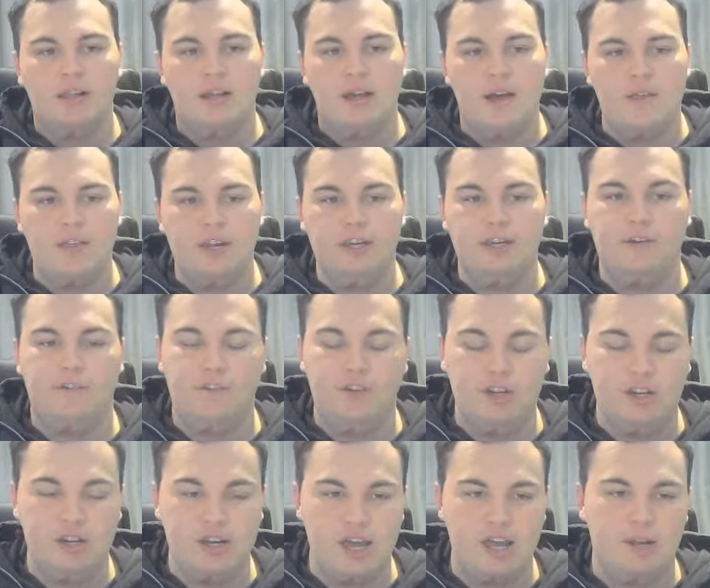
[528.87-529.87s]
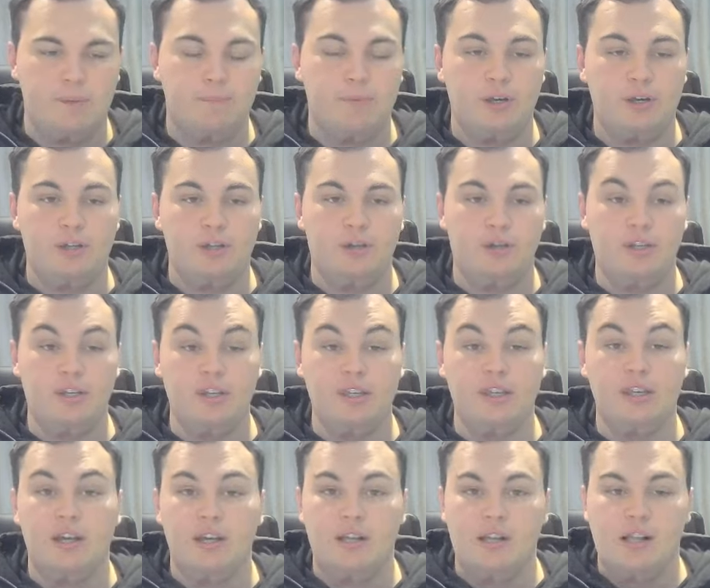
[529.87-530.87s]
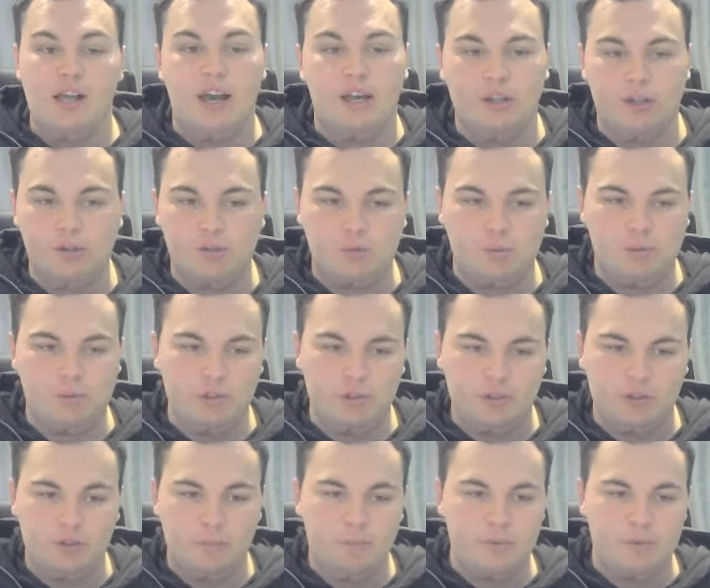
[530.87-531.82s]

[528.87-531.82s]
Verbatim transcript: And then he defeated Adam Piccolotti and looked really good,